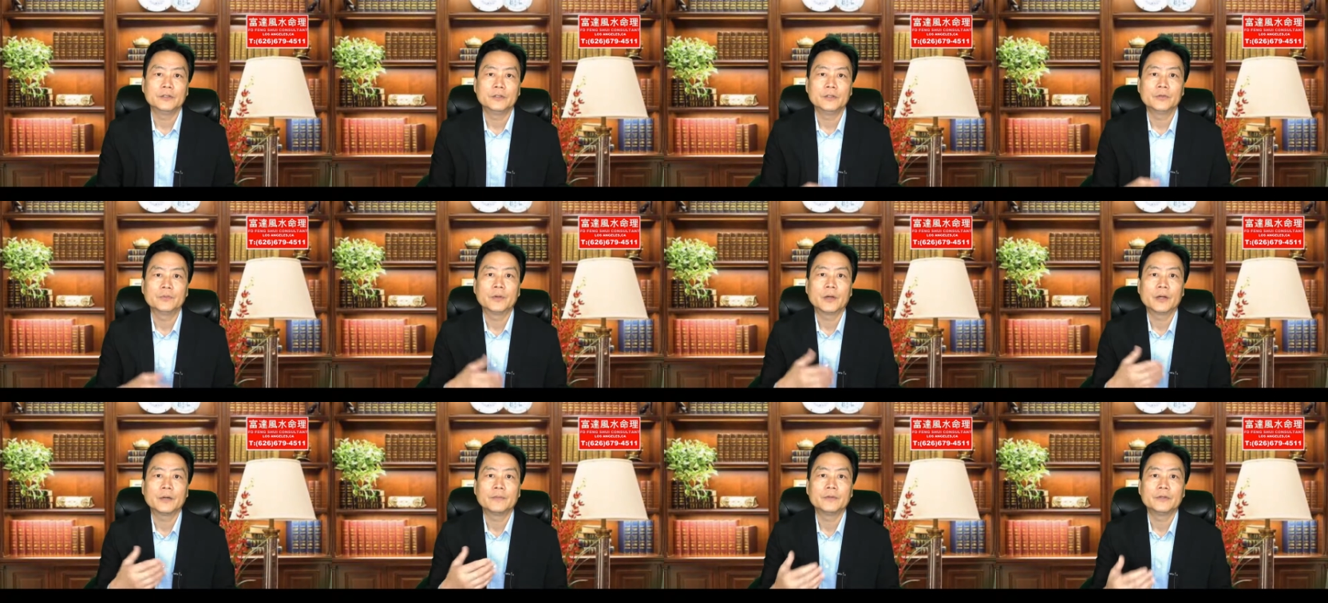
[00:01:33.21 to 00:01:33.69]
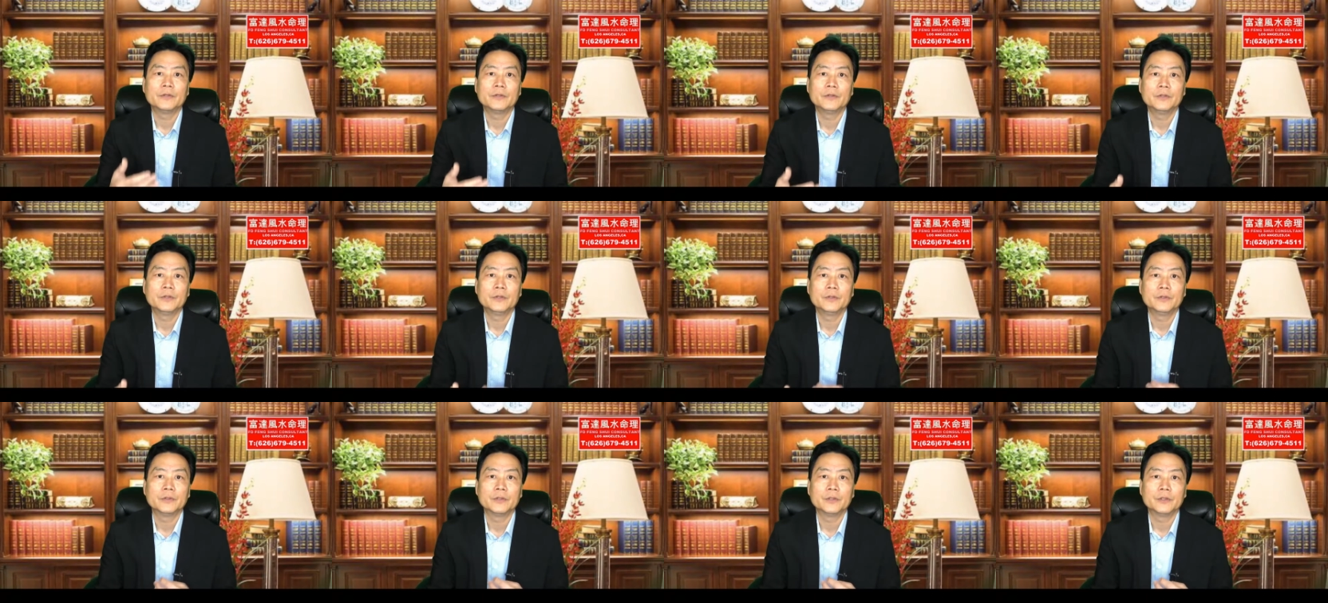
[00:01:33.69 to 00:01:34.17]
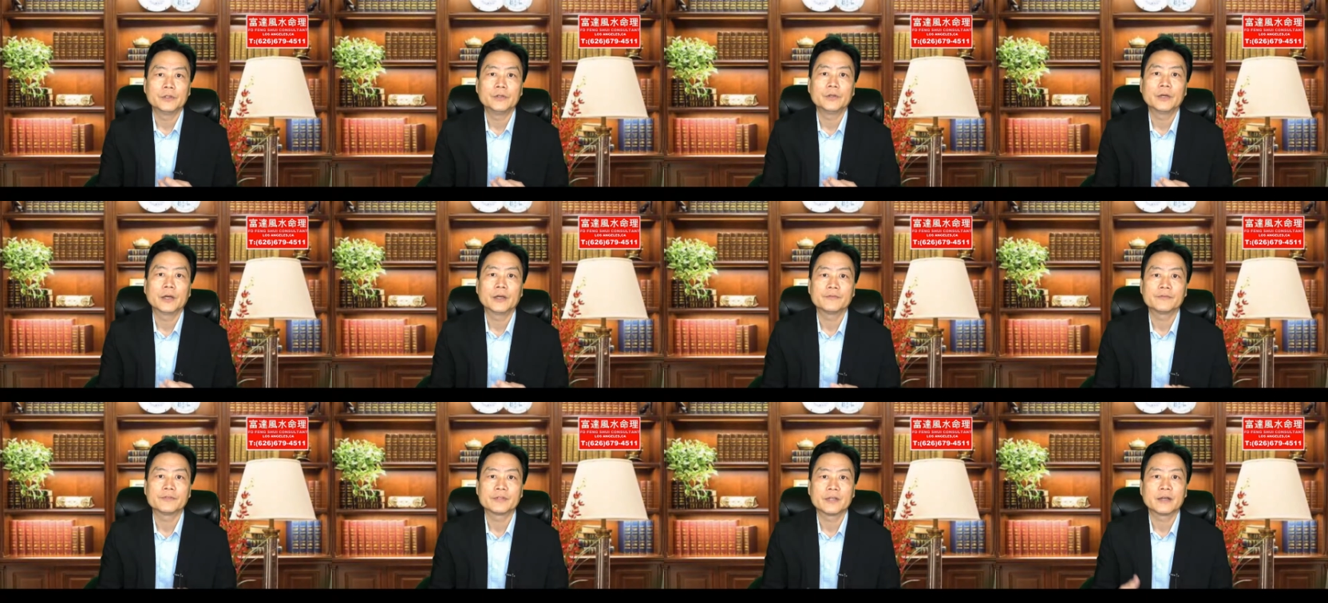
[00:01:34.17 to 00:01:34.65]
you probably you
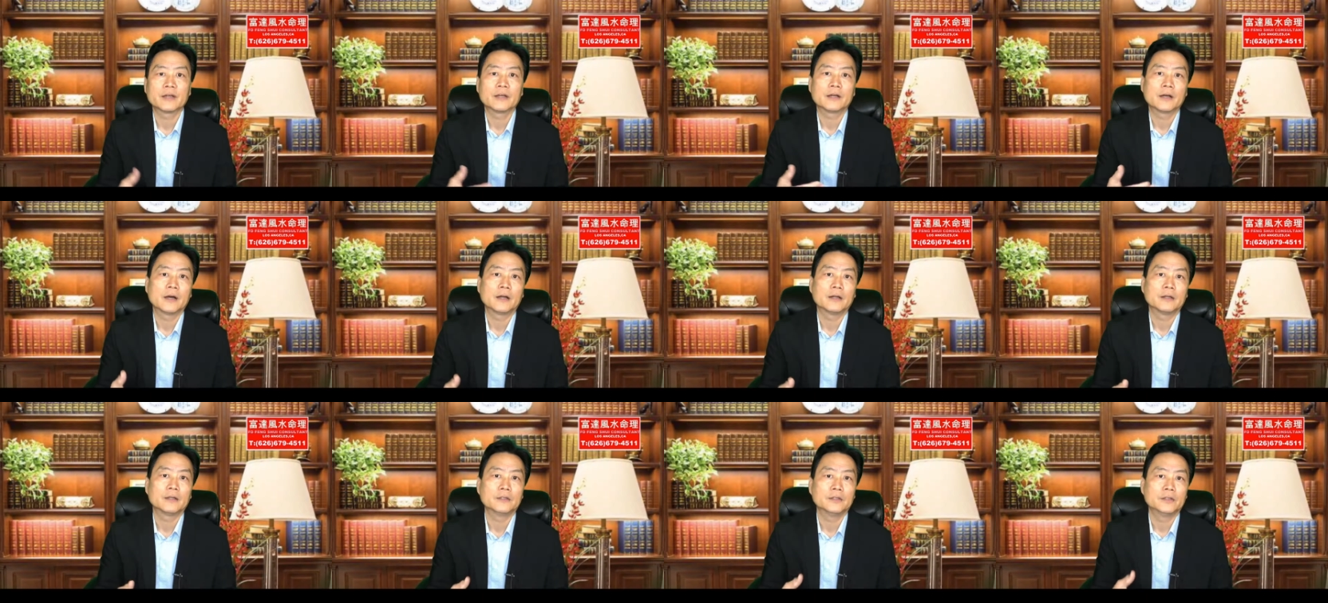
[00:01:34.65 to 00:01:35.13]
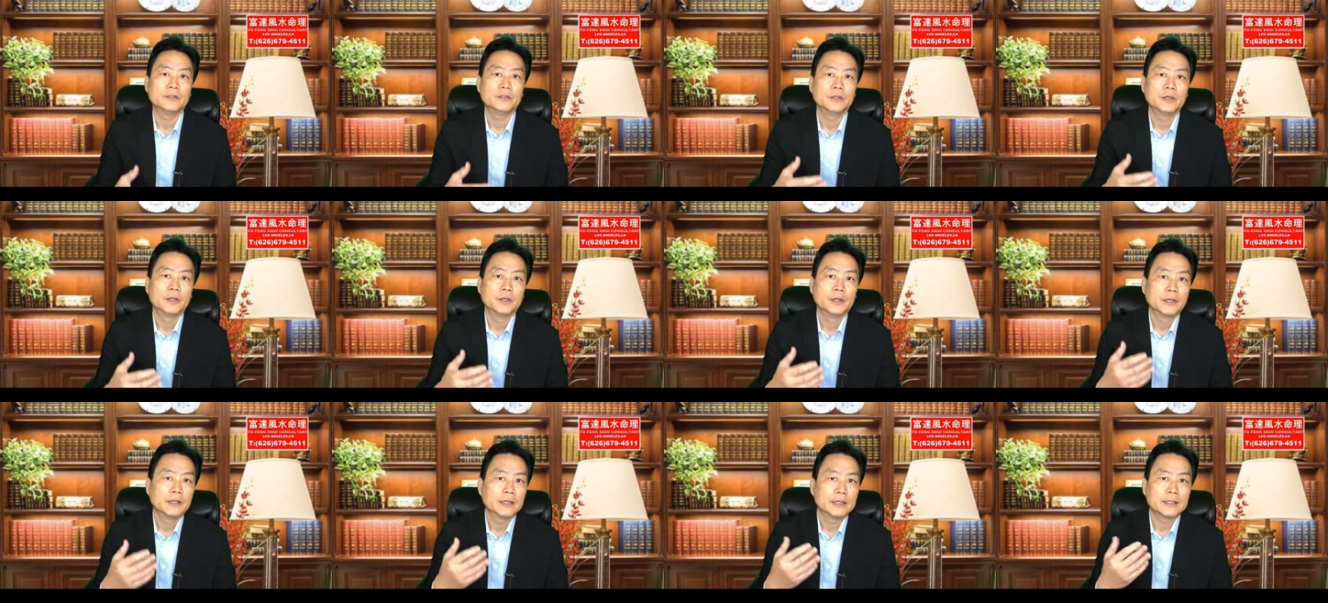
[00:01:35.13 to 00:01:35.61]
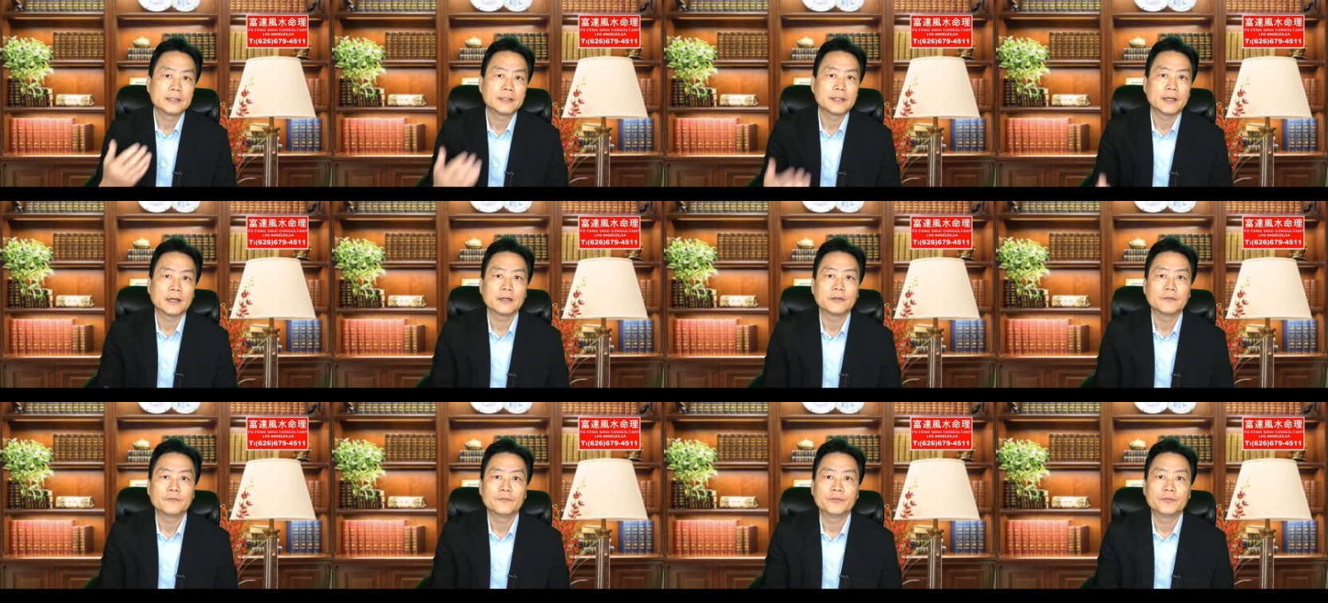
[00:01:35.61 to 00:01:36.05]
have some color is not